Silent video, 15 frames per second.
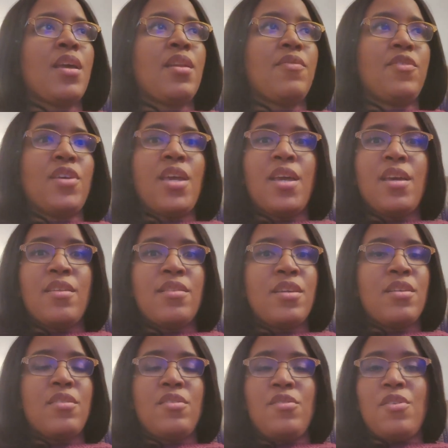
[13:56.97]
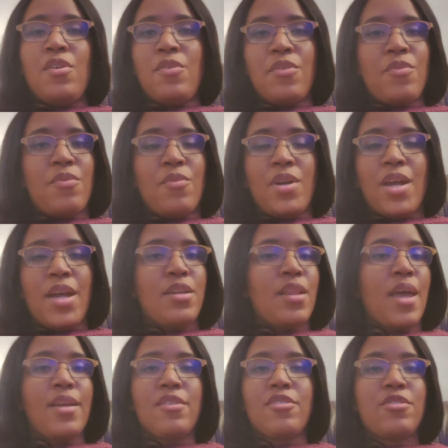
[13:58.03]
And if you can't, then you know what
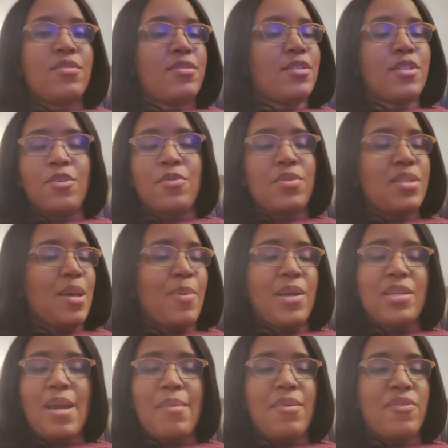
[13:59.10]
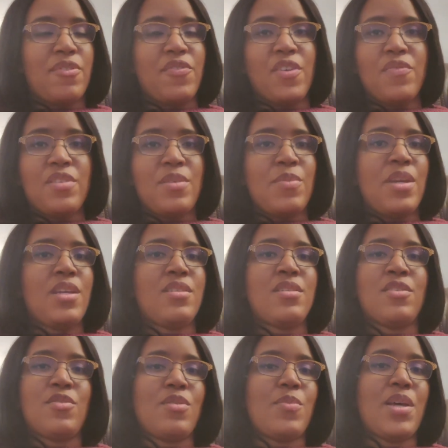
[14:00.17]
I'd like to do set my timer for 15
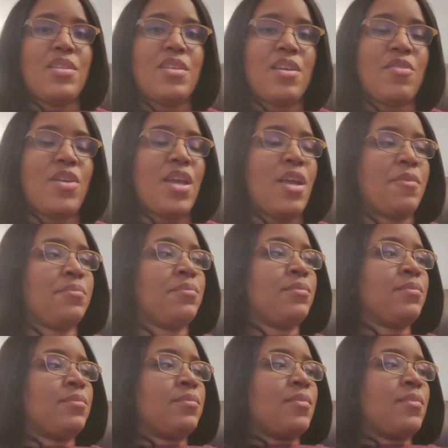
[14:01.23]
minutes and do the best that you can.